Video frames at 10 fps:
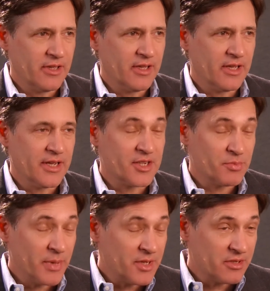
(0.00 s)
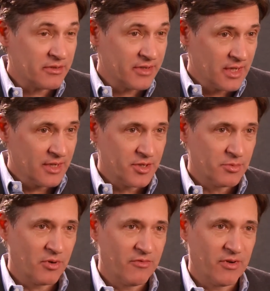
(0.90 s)
expensive to
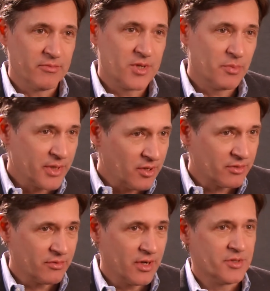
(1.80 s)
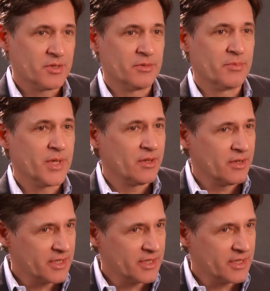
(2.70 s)
build the roads and